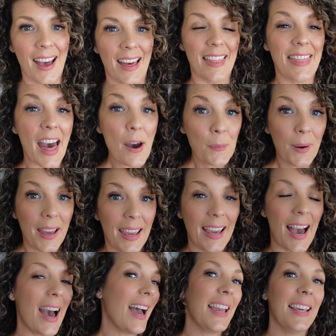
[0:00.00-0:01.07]

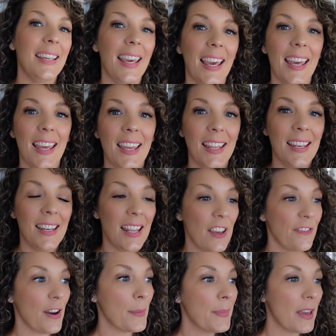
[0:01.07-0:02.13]
I can,
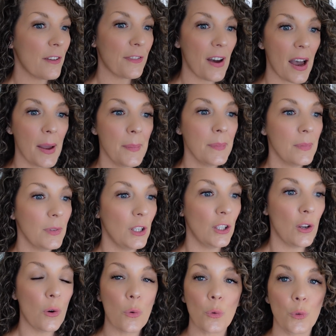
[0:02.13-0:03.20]
if
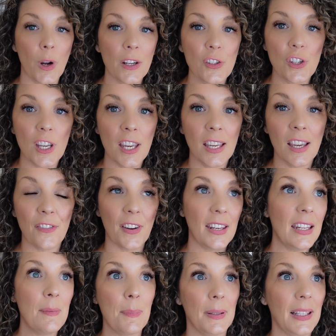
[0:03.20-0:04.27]
I'm rushing, if I
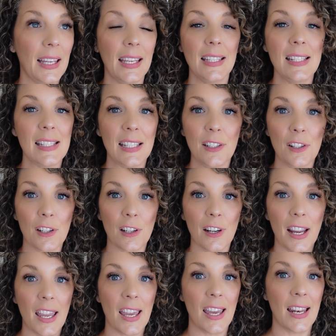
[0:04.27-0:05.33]
didn't plan dinner
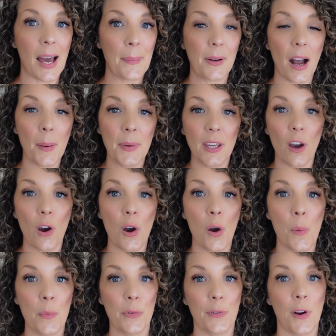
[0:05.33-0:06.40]
and I'm coming
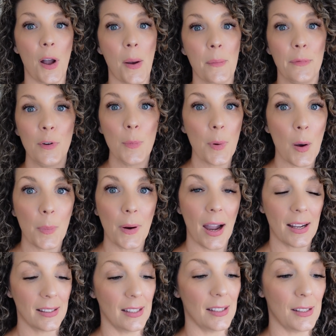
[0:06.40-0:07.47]
home from football
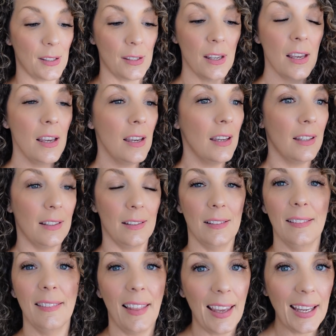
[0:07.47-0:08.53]
practice
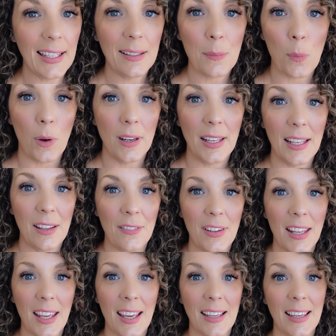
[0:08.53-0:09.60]
late one
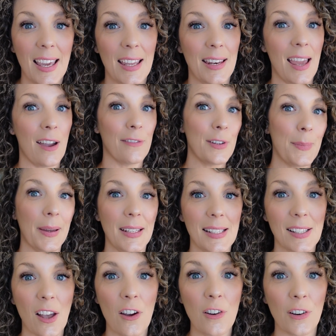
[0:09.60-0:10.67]
evening and
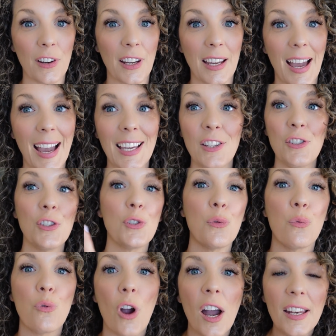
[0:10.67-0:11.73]
everybody's hungry, I can
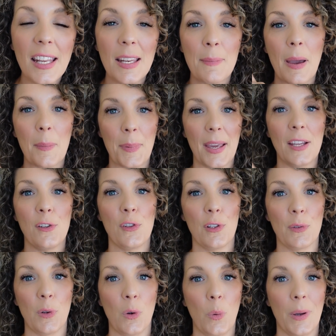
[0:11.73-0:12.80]
just run in my pantry
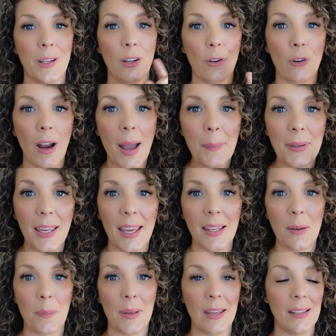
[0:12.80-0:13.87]
real quick, grab a
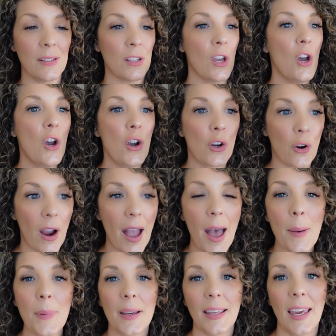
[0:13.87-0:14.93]
can of beans,
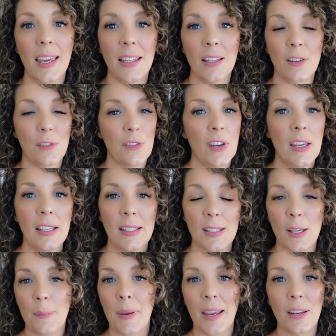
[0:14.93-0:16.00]
grab a can of
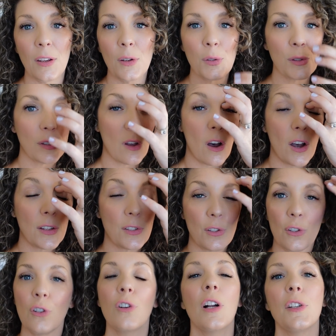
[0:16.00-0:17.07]
tomato sauce or
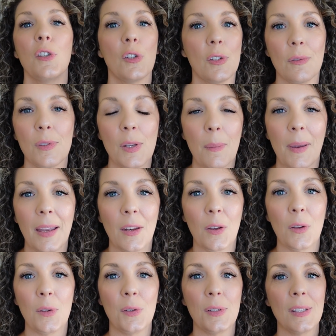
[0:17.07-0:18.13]
crushed
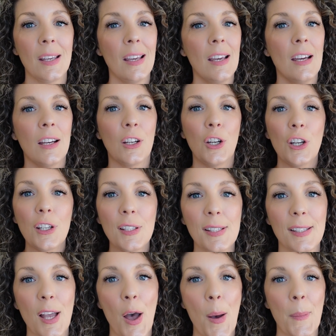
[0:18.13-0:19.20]
tomatoes, cook
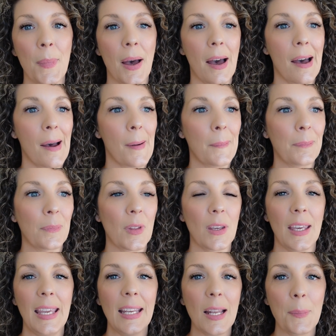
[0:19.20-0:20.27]
some,
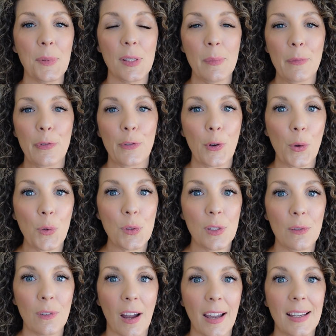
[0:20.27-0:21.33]
heat up some
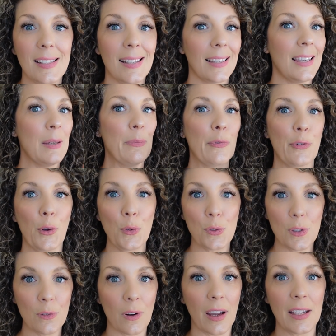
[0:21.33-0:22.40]
frozen rice. I keep
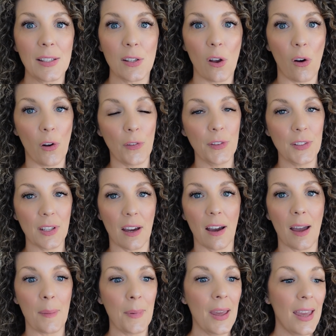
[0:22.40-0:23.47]
frozen rice all the
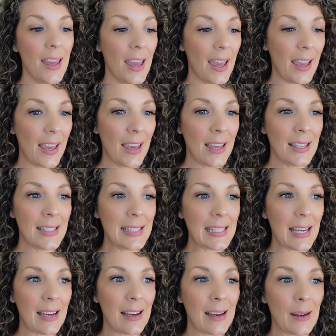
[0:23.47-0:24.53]
time, and
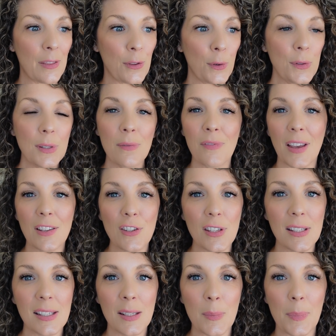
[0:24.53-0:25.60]
throw some
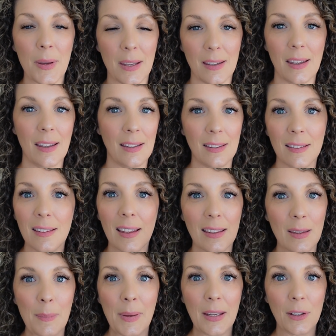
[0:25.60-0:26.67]
veggies in
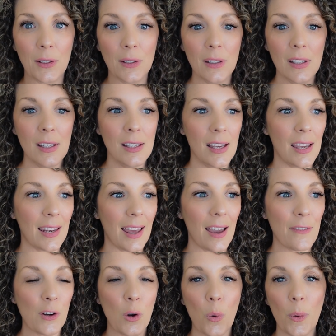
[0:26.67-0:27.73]
the meal, and I
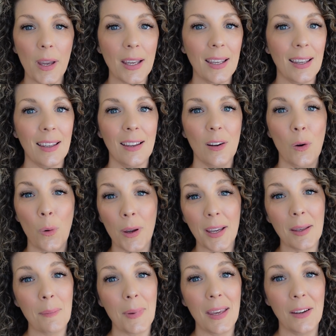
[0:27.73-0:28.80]
have a quick
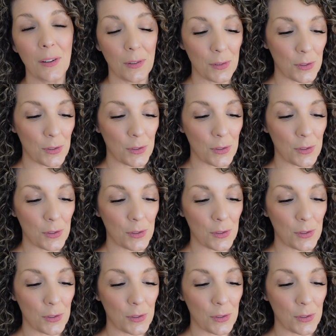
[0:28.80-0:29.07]
meal.